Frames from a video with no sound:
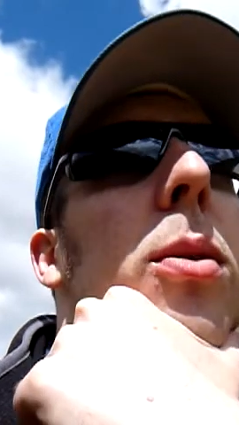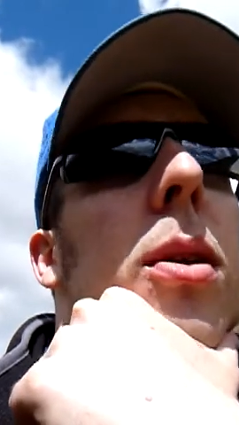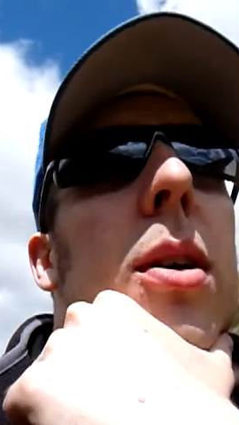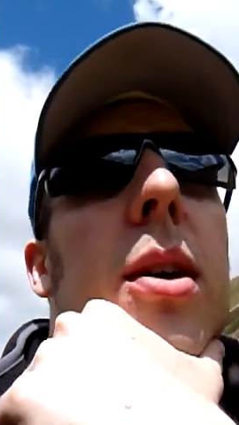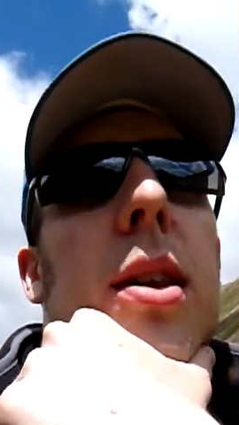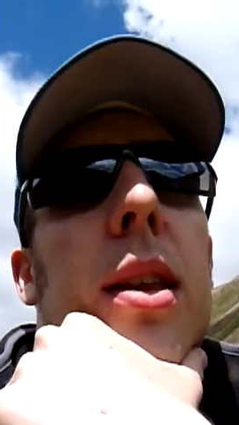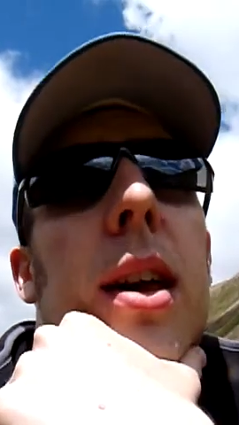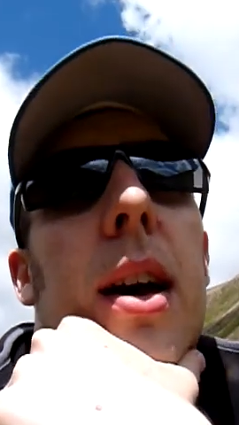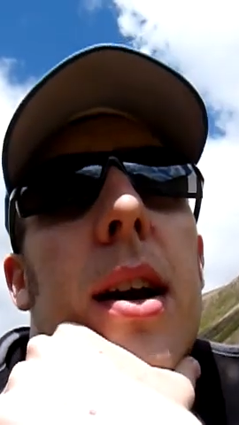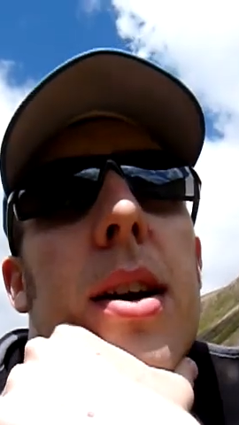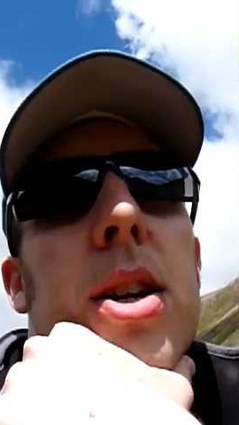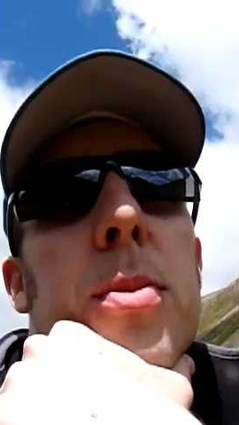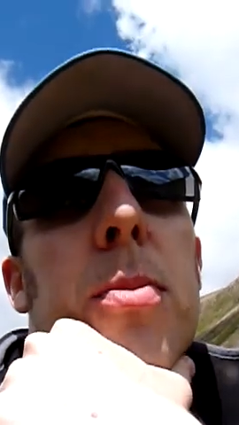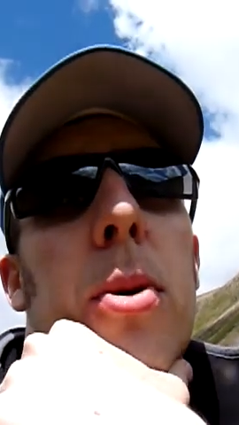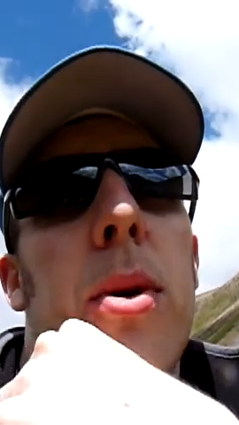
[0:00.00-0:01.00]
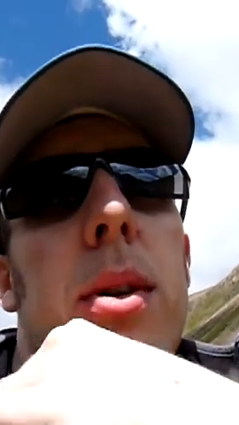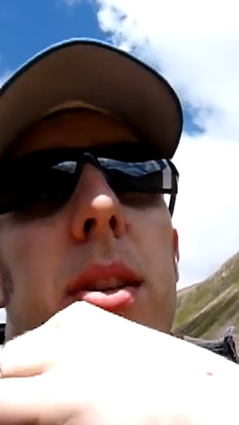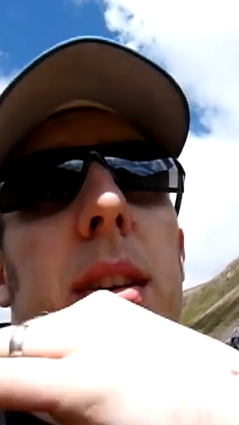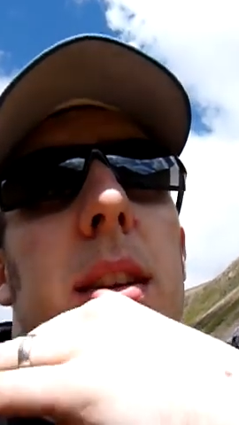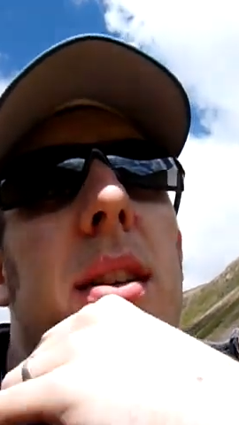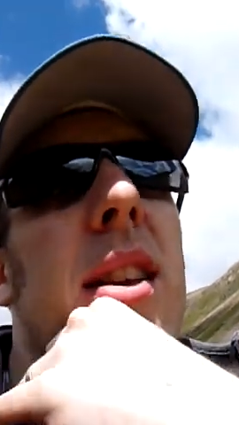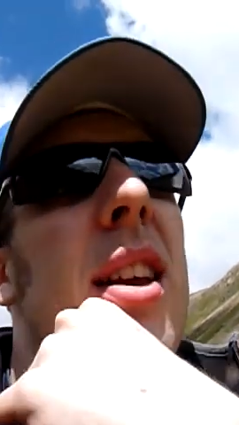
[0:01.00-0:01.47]
the highest point
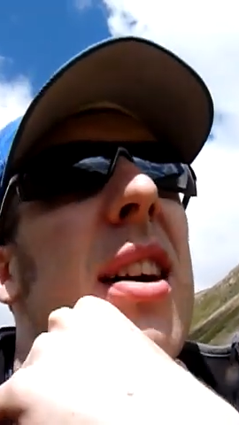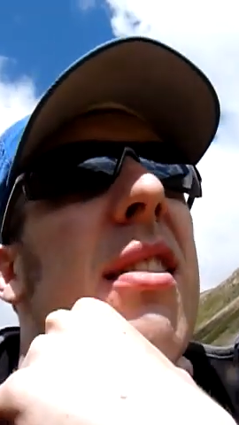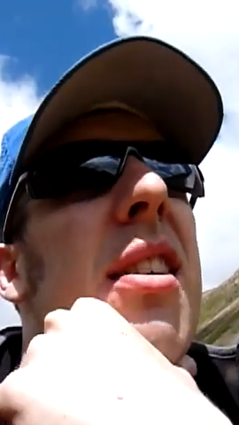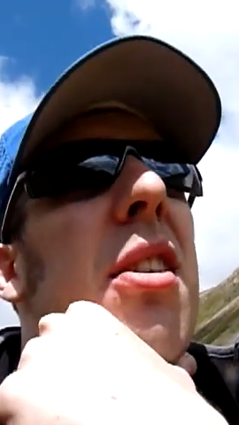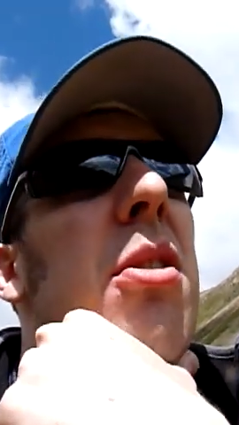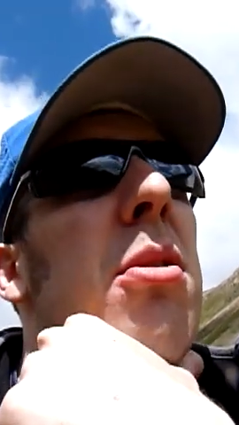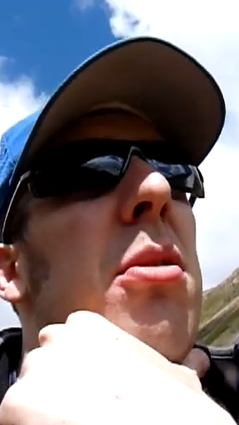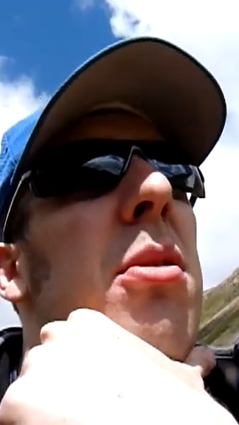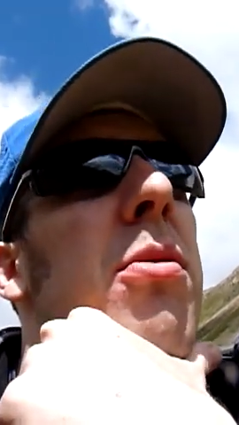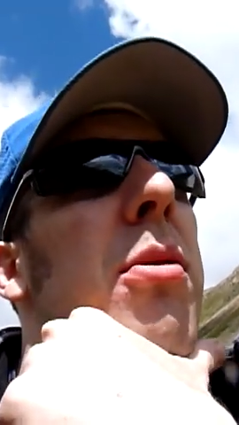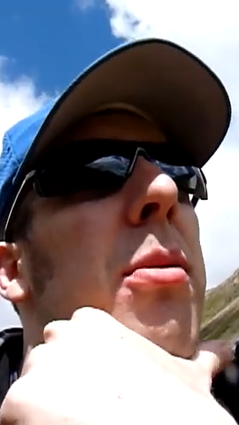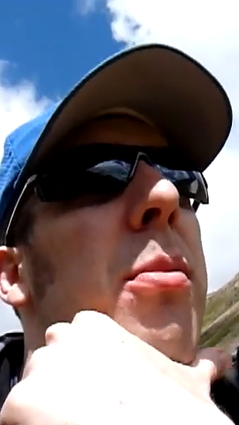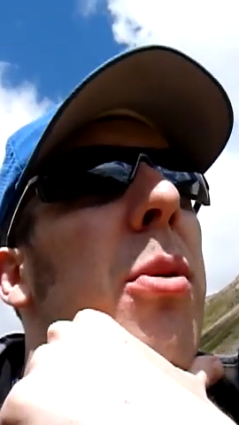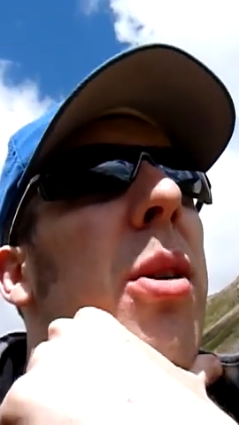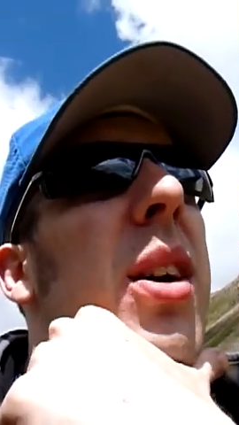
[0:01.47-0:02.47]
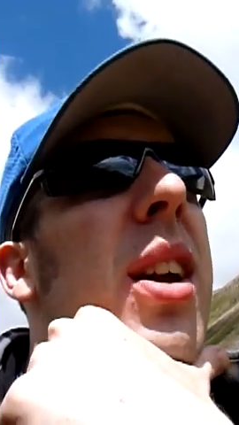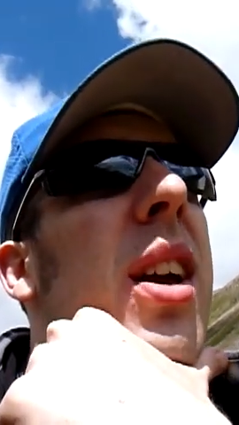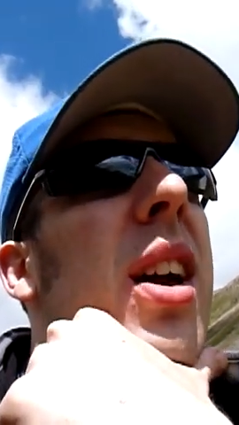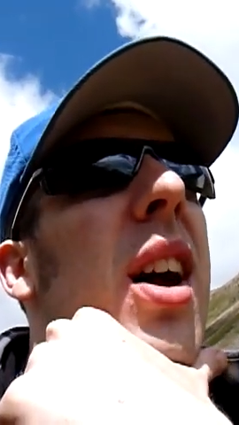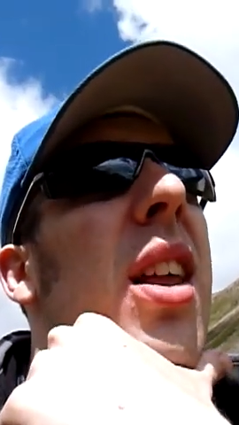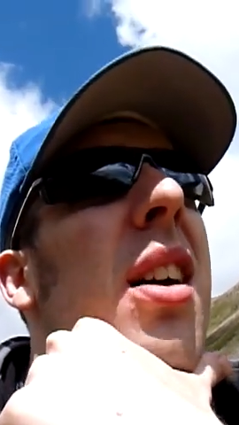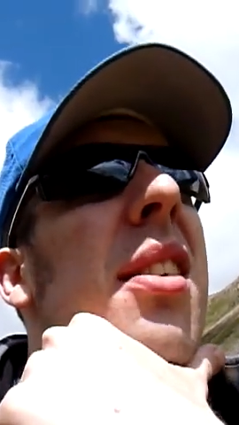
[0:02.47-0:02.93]
in the Lairig Ghru from what I
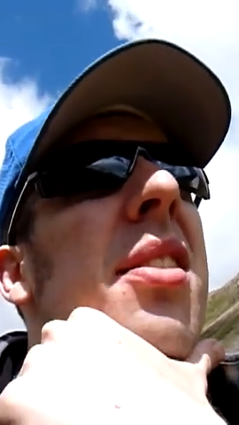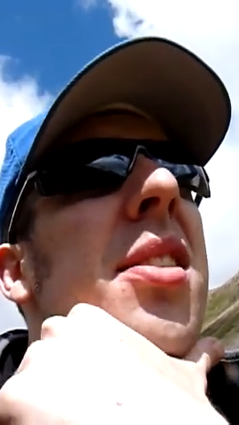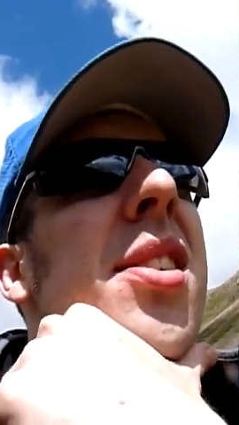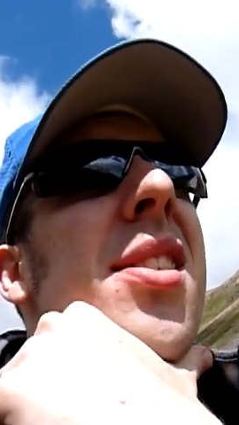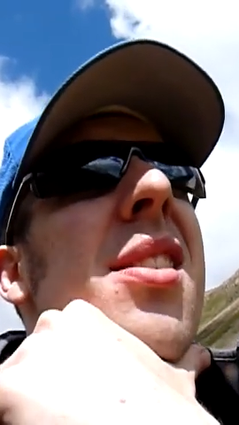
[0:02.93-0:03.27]
can gather,